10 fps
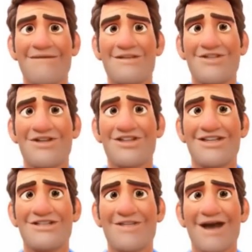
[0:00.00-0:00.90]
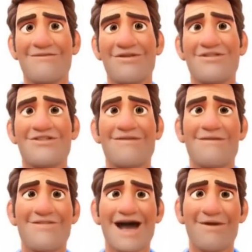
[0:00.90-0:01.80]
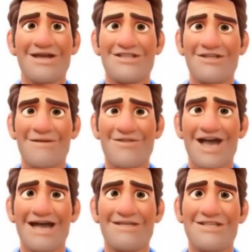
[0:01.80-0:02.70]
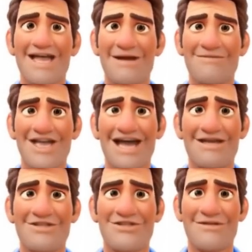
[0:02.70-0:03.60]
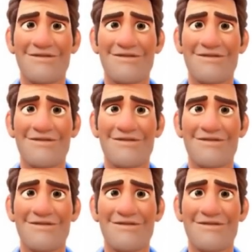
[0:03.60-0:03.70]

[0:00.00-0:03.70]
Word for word: such as its mountains, valleys, plains, and caves.